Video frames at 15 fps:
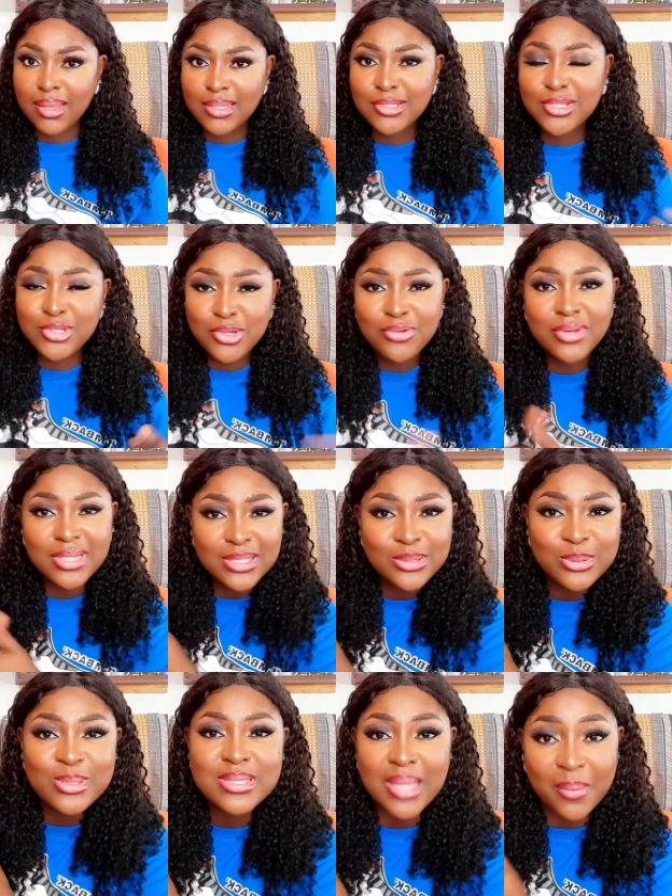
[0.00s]
did you really
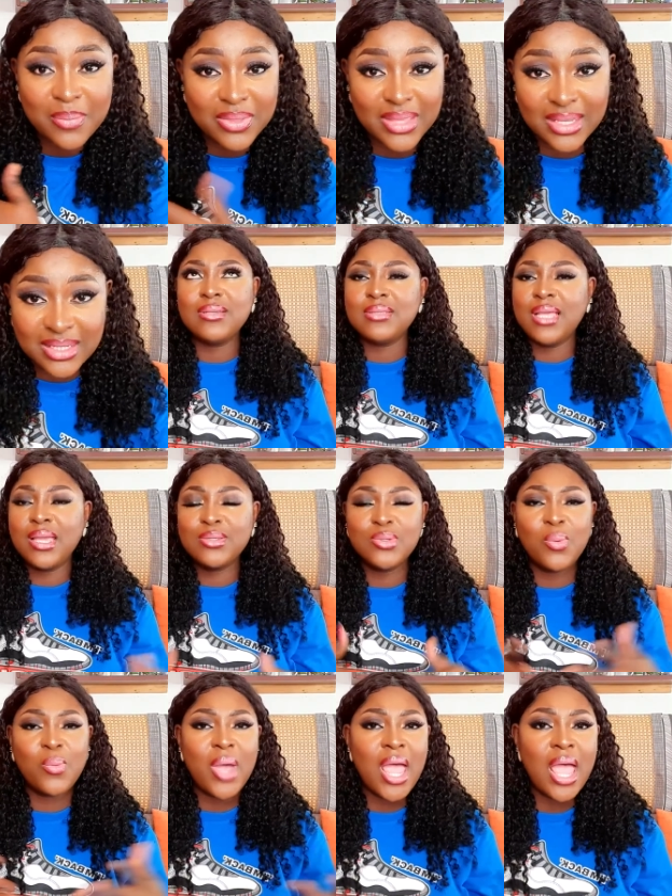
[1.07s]
do something so i was like so
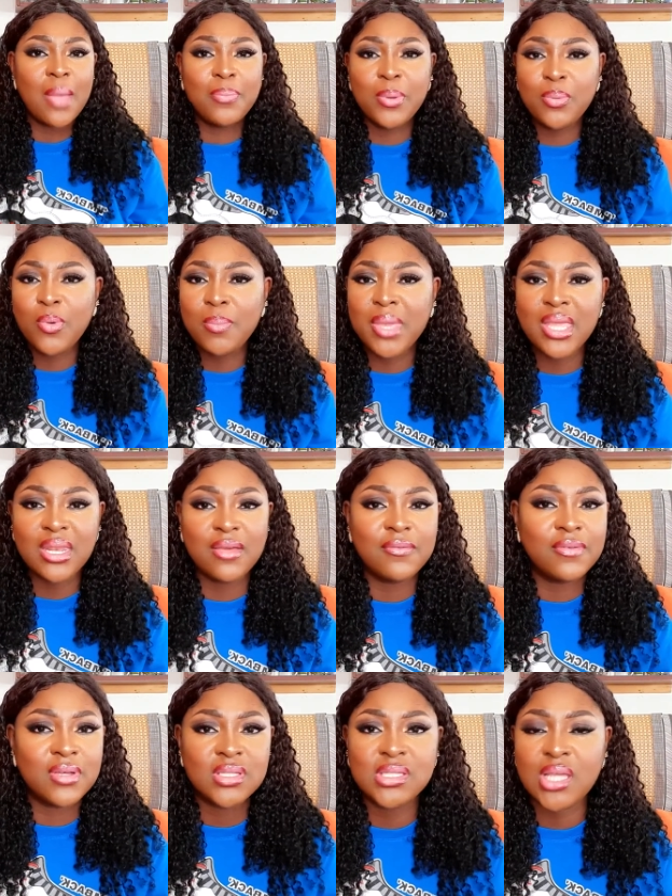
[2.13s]
why are people making a
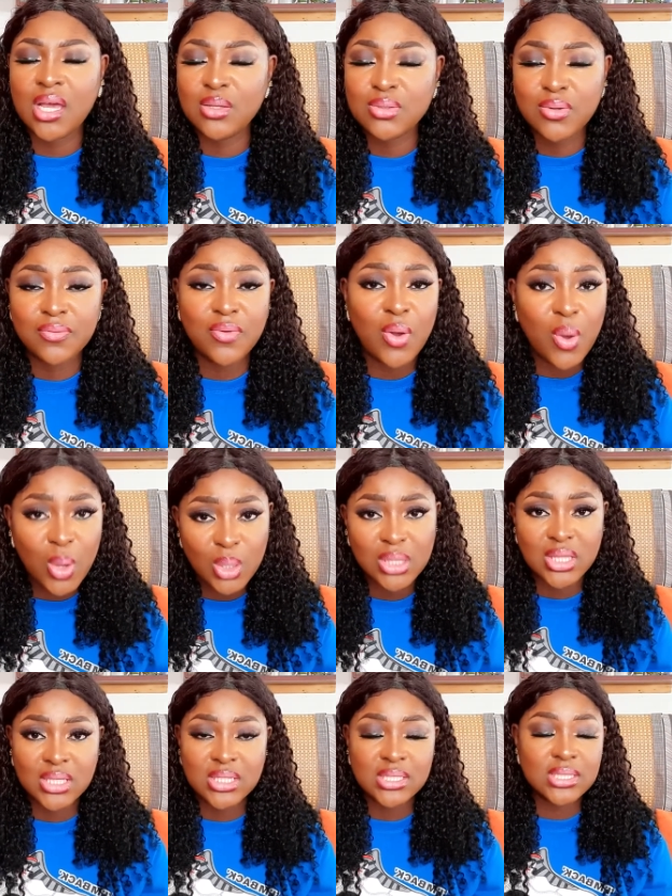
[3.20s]
fuss out of all
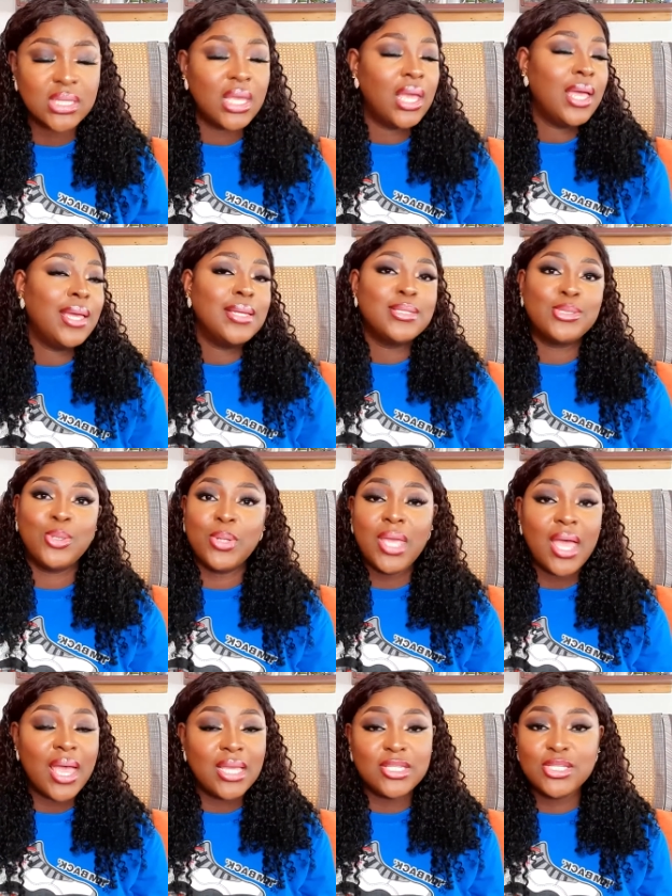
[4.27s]
this so
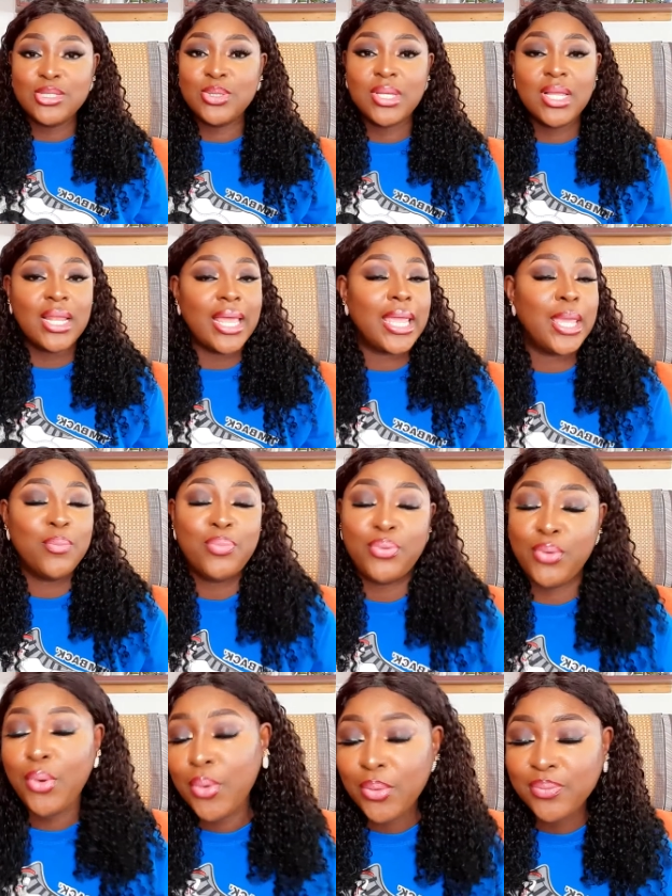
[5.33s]
yeah i just took it like a
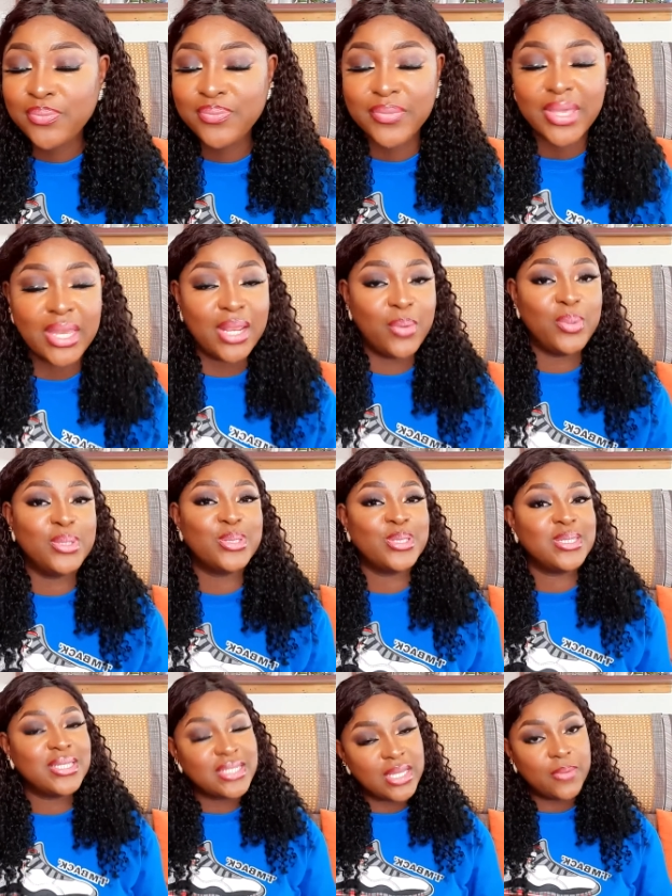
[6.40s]
pro and i went to
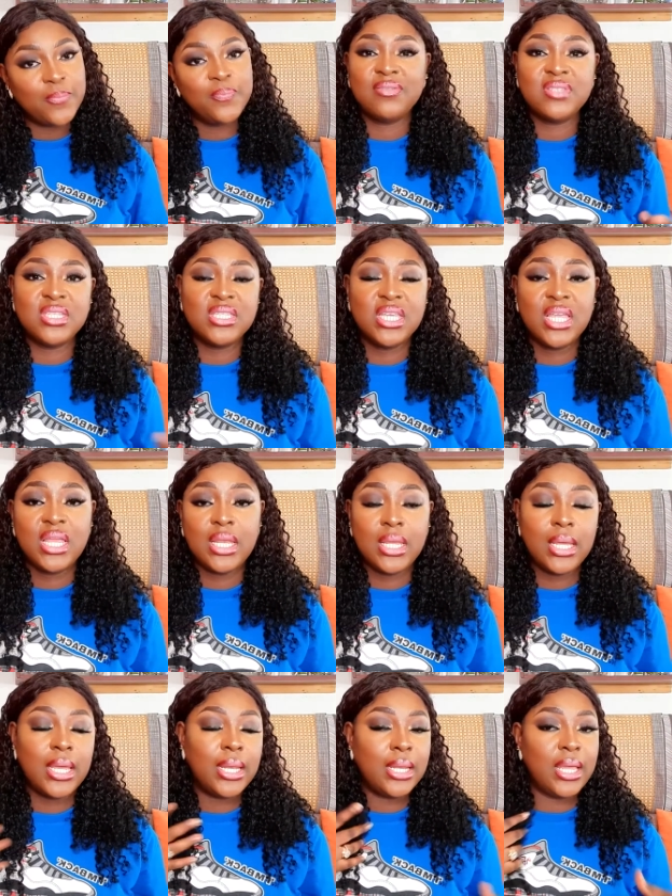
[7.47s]
sit down after taking it
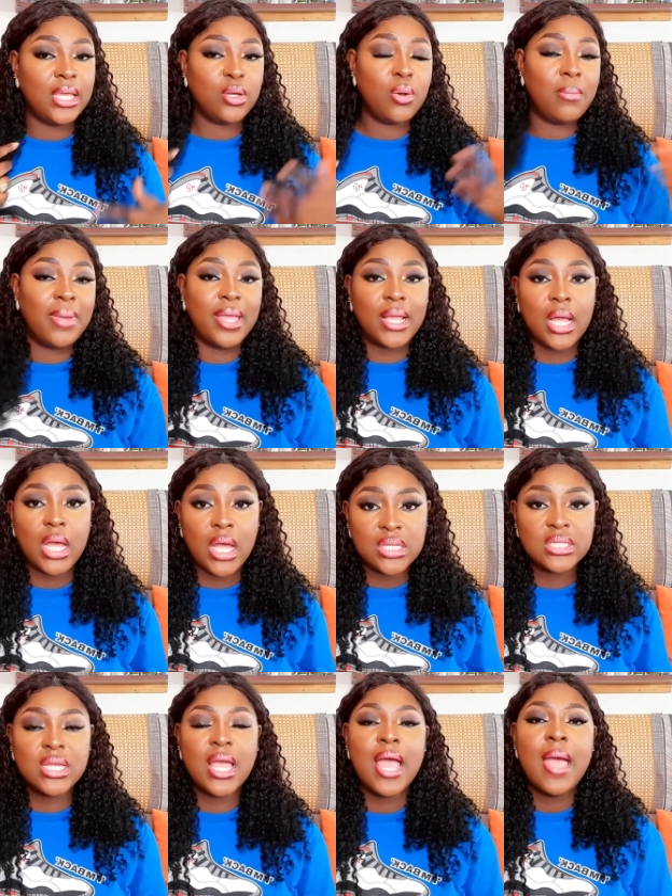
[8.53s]
and i got my card
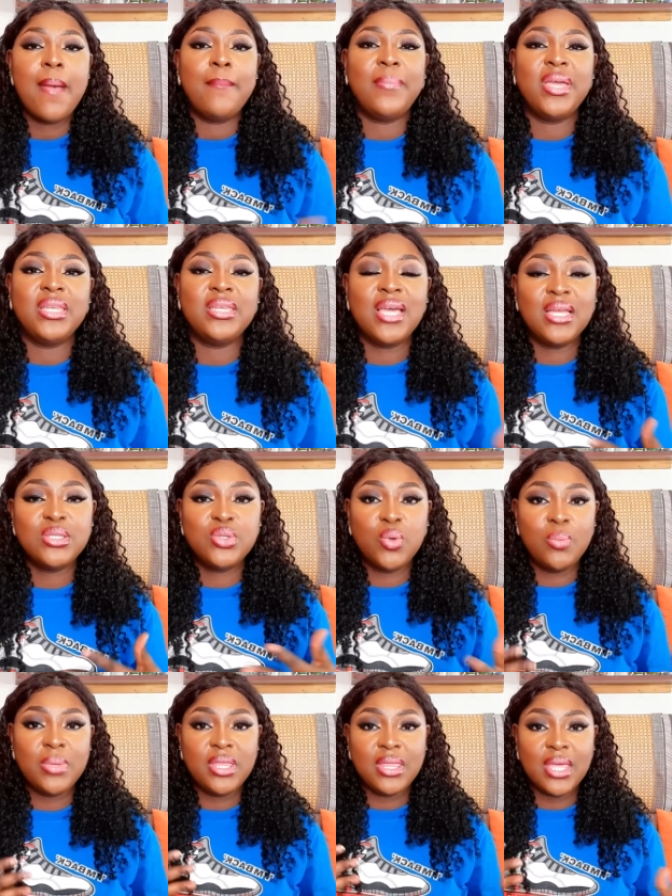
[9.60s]
my dad told
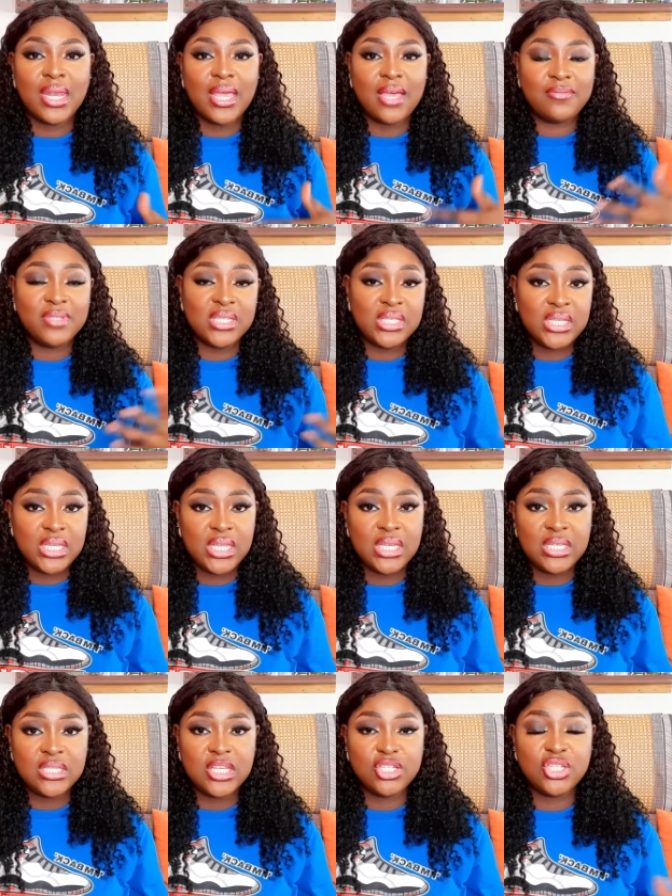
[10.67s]
me that after taking
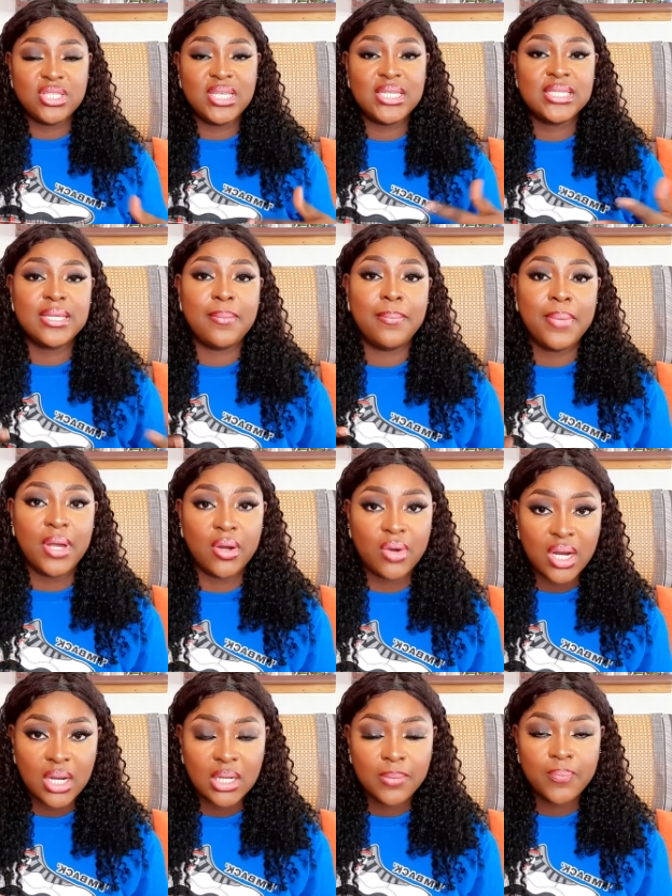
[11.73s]
it i should take some para